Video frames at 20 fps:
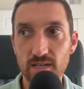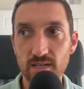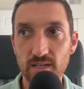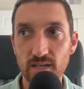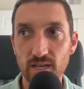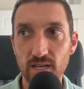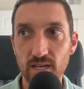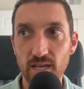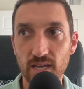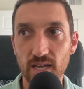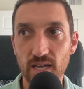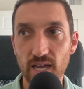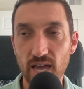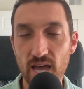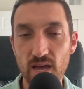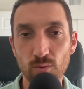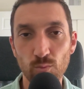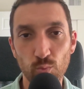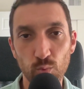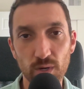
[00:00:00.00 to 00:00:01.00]
in
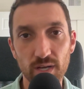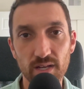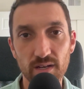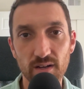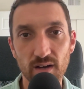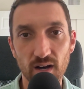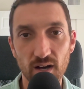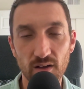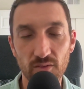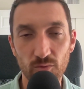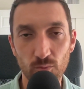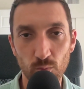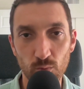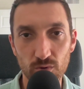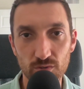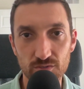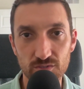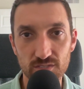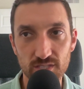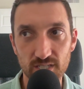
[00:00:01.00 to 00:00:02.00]
and win on the
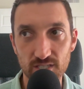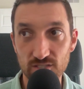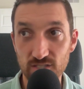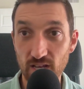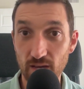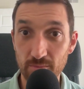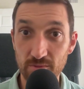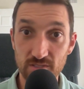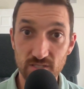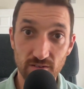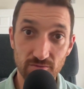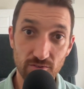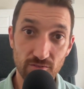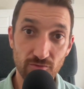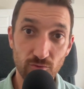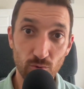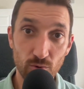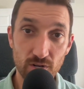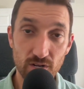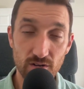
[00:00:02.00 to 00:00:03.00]
world stage. It happens every
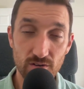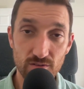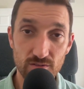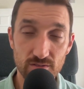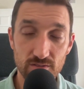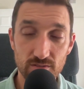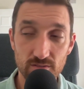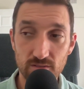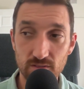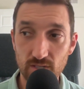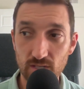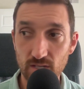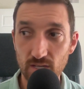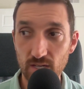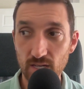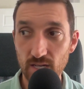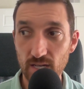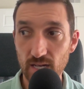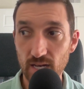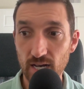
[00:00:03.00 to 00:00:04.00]
4 years.
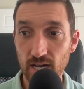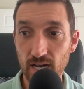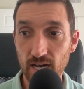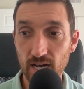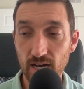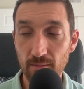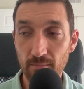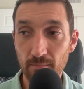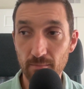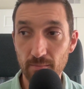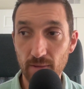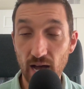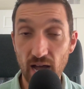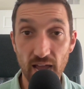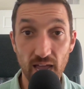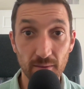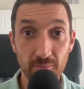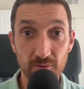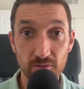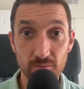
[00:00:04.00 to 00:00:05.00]
I
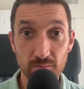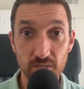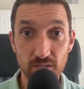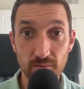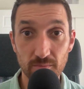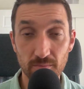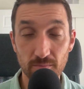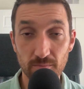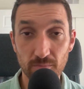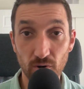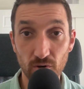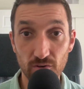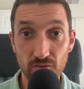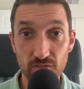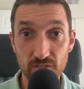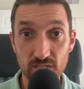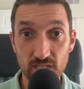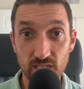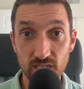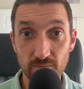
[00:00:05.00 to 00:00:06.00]
happen to be a part of
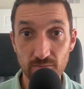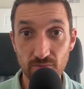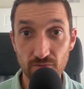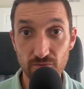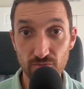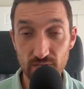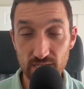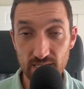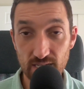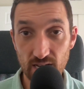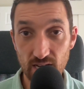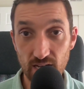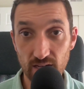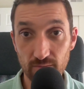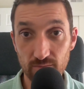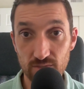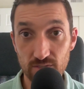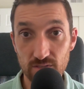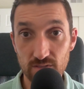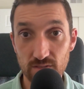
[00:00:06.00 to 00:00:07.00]
the team 3
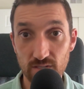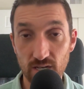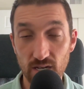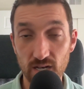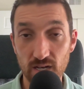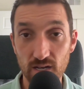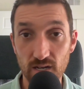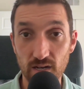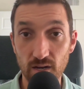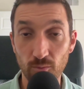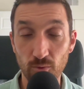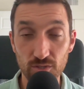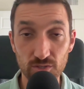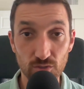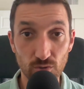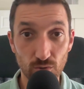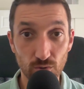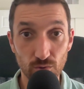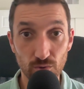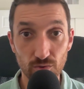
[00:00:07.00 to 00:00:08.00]
times. I won
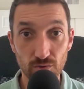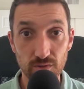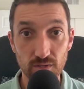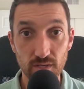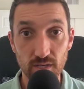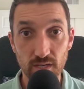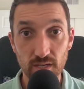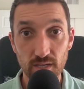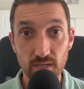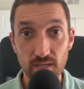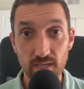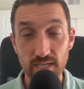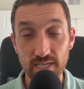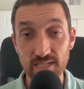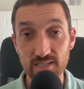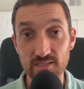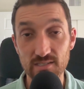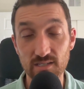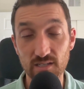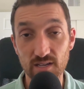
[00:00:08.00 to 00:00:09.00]
gold
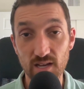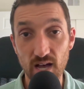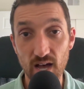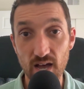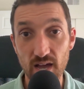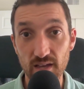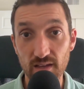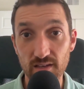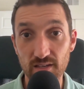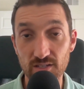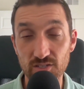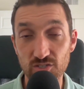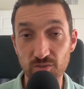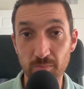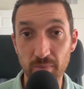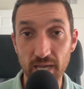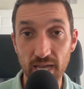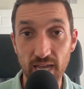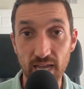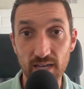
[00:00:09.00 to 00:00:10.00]
in Sakai in
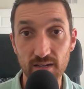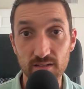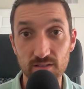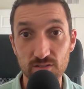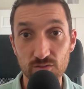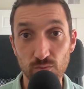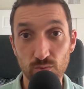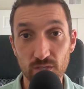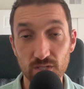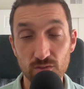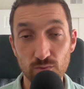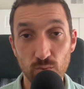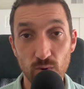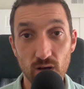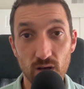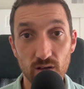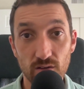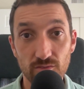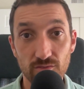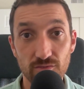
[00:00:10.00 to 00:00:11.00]
Japan in
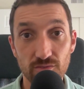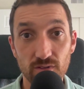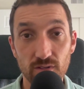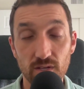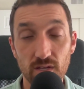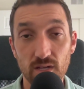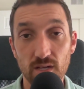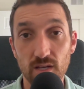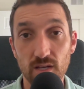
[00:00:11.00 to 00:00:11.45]
2012,